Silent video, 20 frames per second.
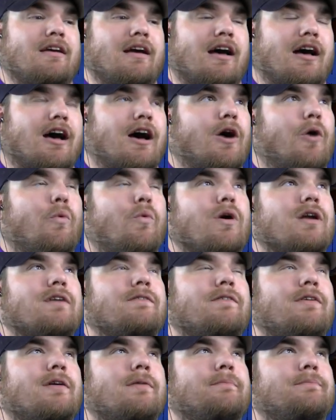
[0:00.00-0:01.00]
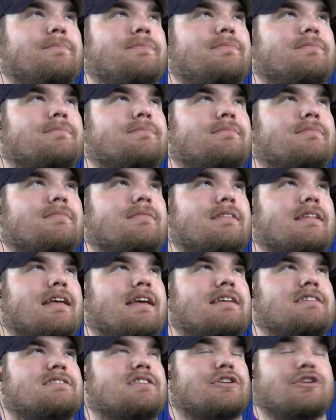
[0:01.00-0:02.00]
One of them
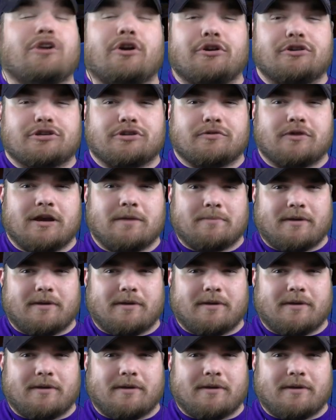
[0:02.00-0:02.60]
is a nursery